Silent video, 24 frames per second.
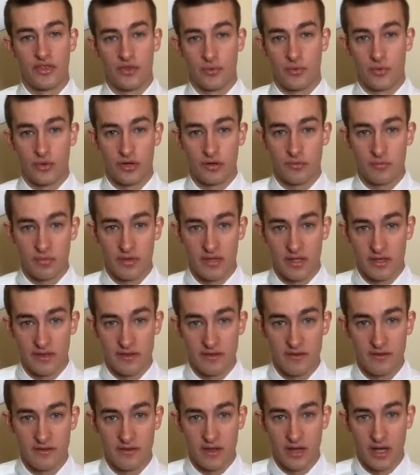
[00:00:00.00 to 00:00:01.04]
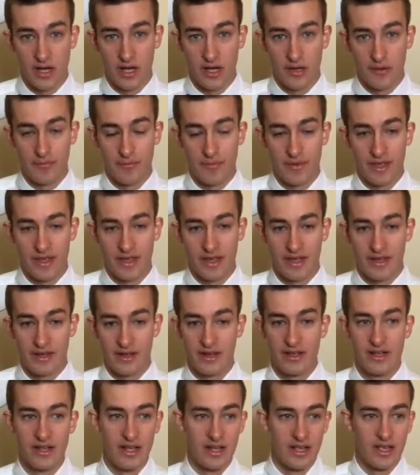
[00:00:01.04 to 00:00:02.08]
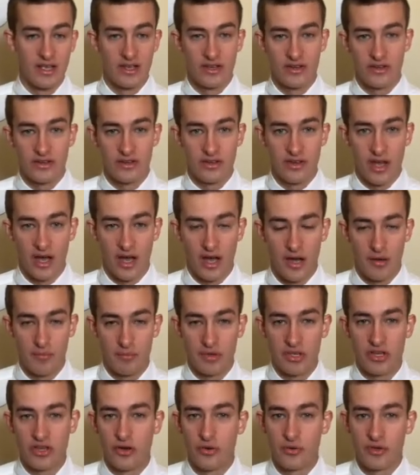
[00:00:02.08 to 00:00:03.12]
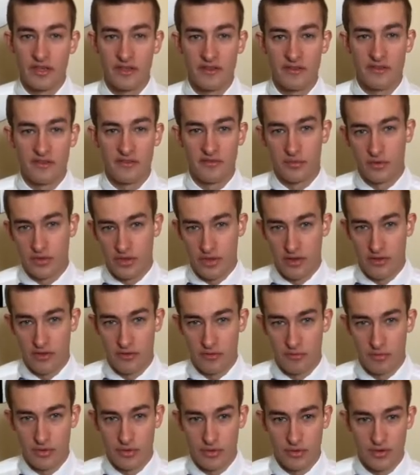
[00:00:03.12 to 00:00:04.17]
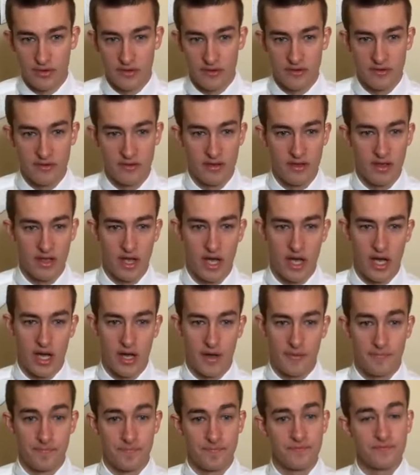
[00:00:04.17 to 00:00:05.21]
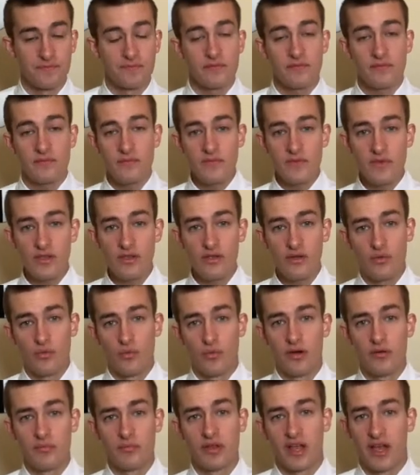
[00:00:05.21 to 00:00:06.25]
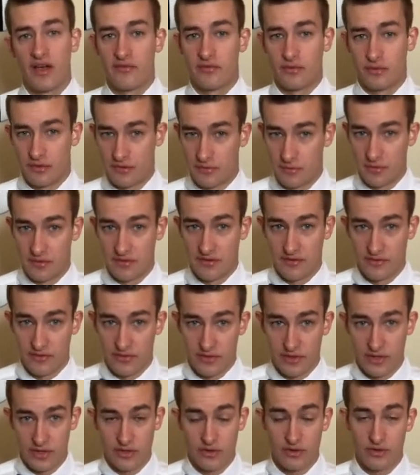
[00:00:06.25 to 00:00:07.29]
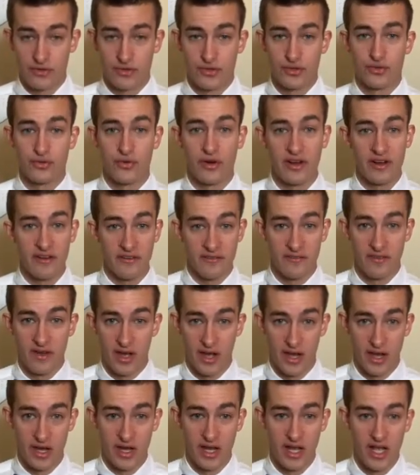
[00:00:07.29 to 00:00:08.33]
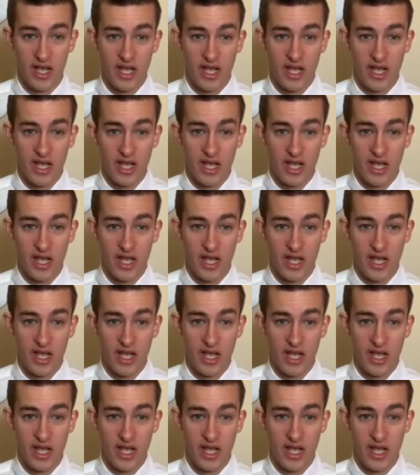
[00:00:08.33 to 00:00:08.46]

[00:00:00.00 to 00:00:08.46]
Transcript: the workplace and be cohesive with the other employees. One platform specifically called Tradeify,